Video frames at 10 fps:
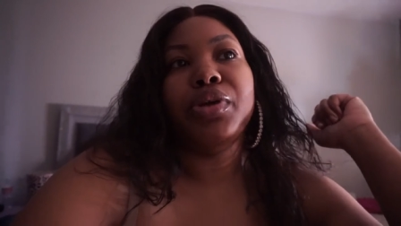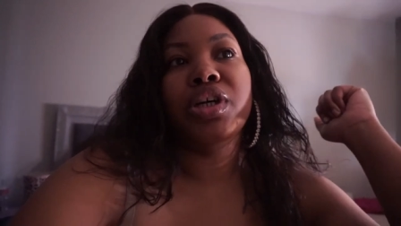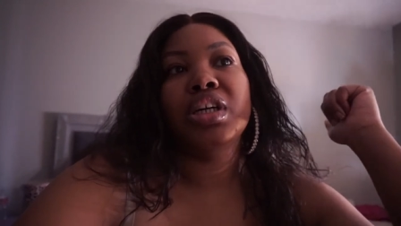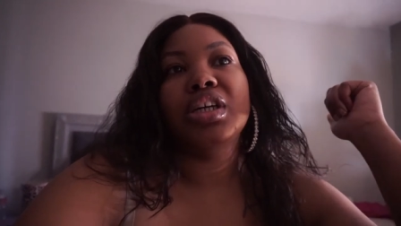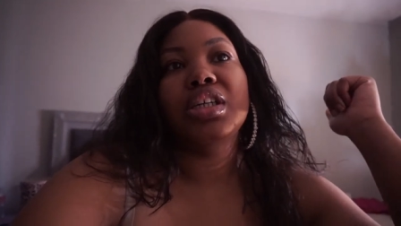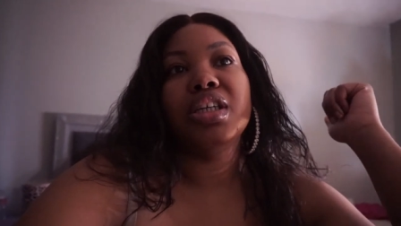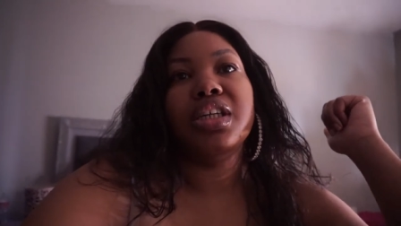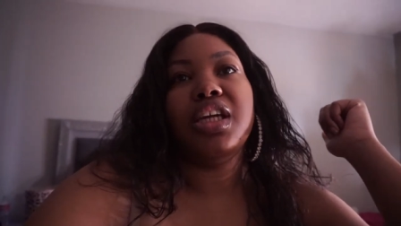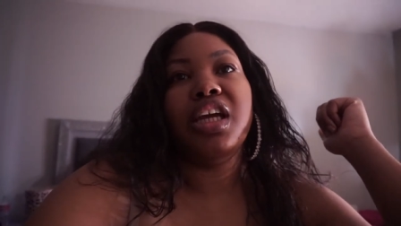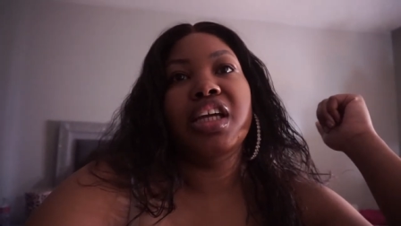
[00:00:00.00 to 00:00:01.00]
book
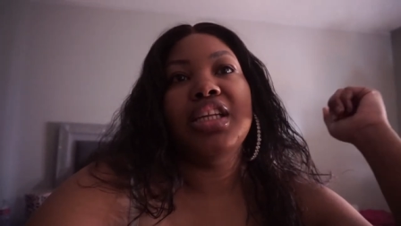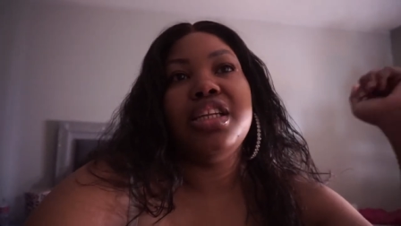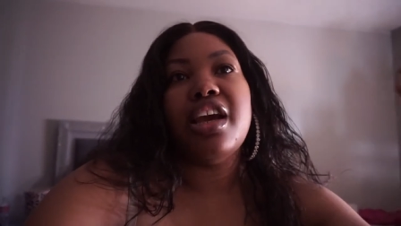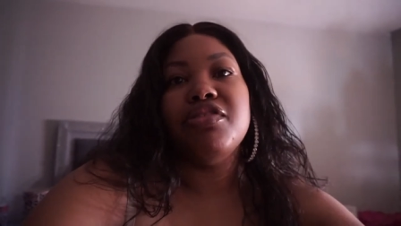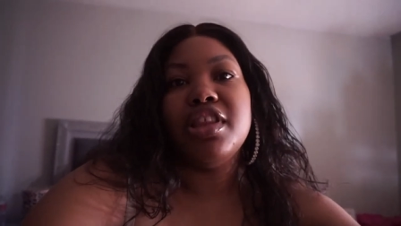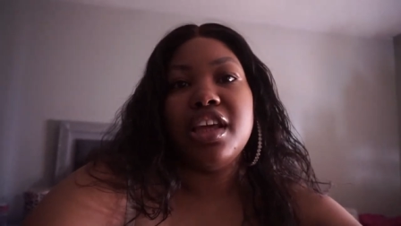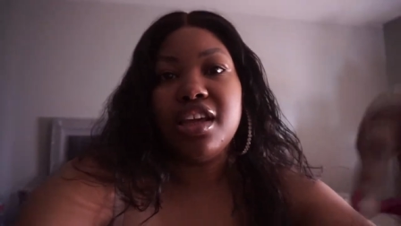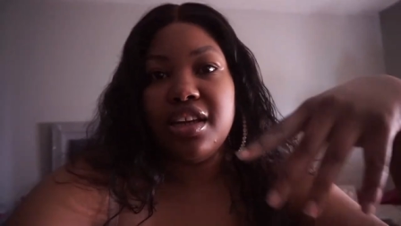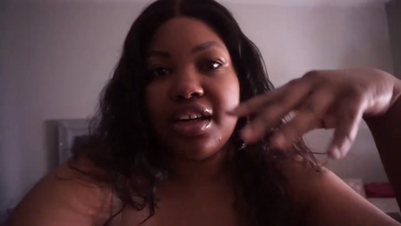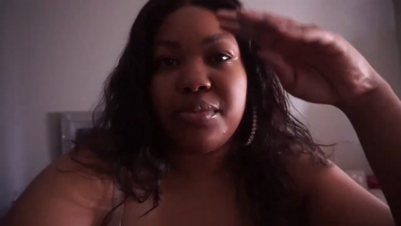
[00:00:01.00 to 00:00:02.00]
and
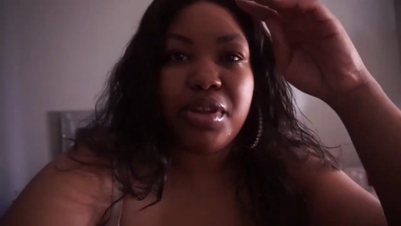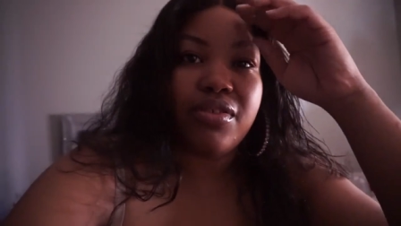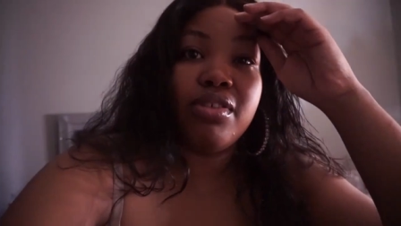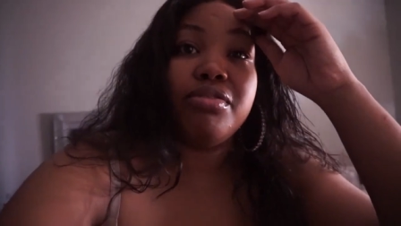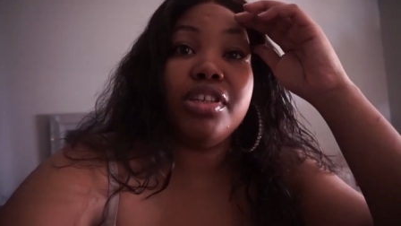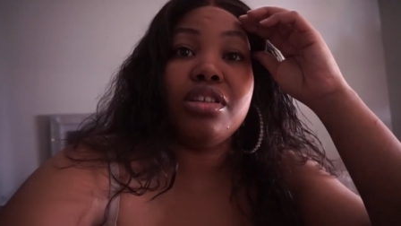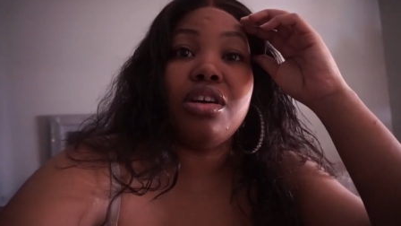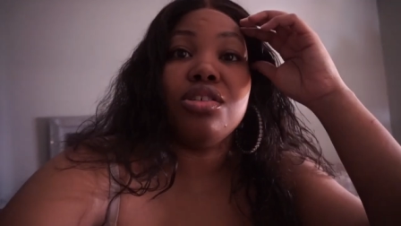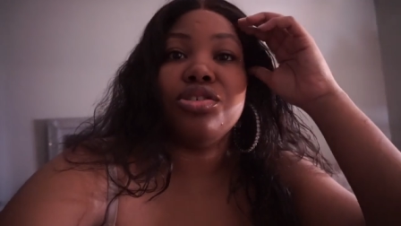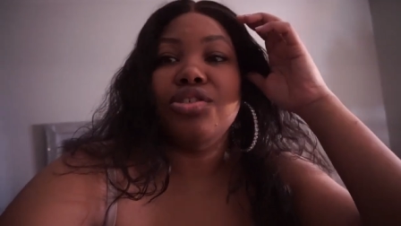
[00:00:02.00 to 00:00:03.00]
everything ended up being
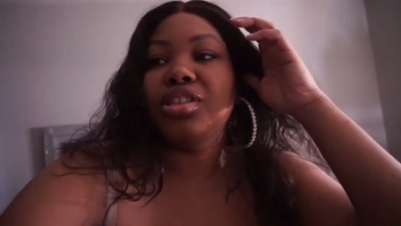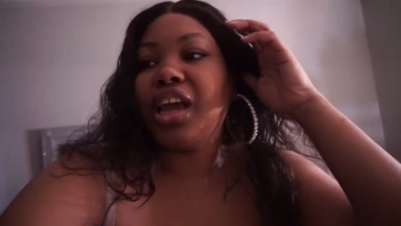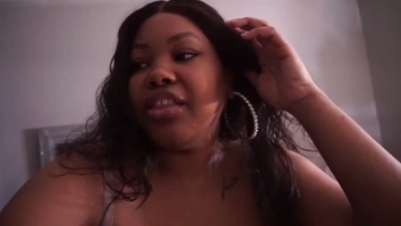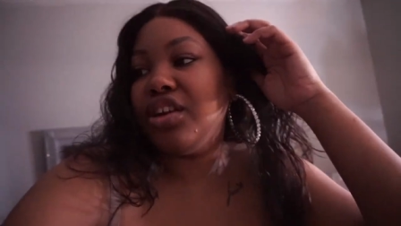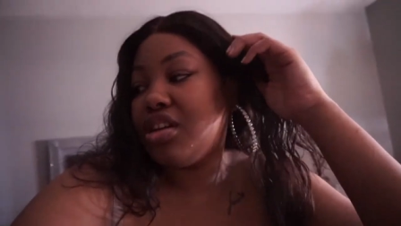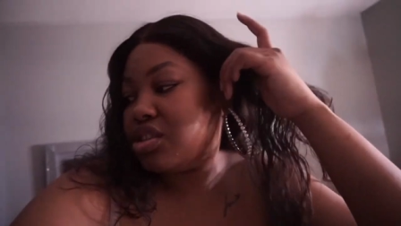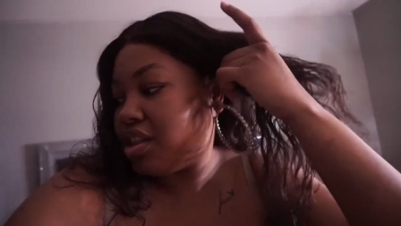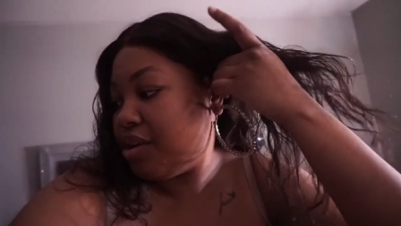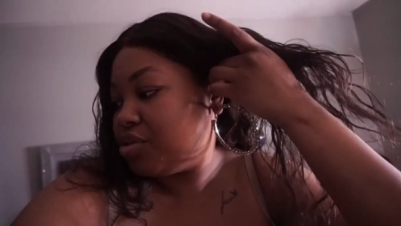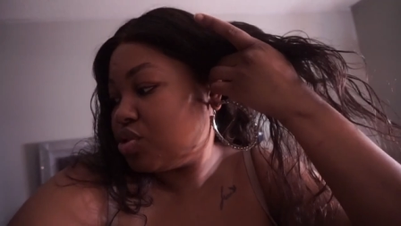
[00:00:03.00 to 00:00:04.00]
$15 altogether so
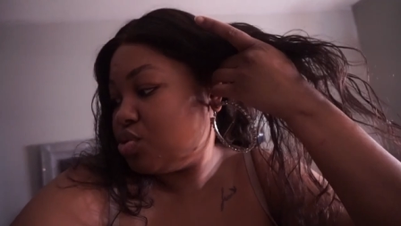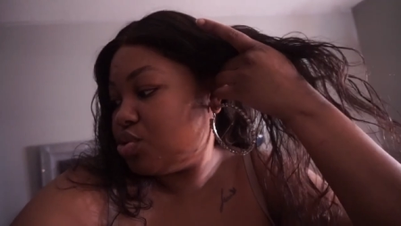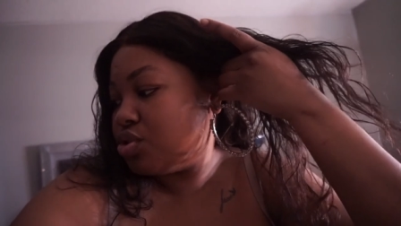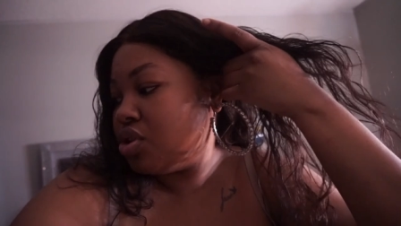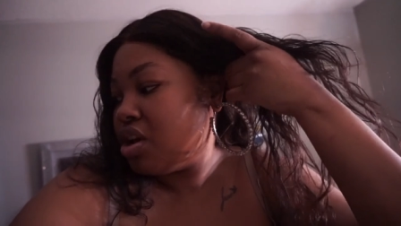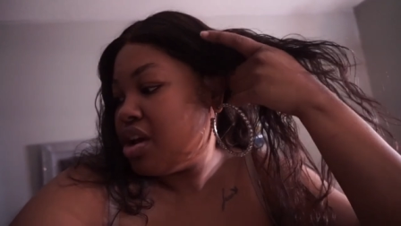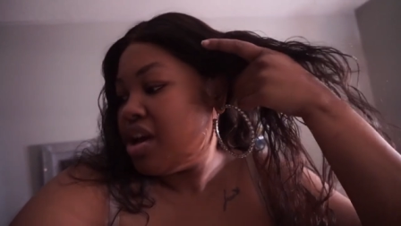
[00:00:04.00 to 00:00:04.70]
that was cool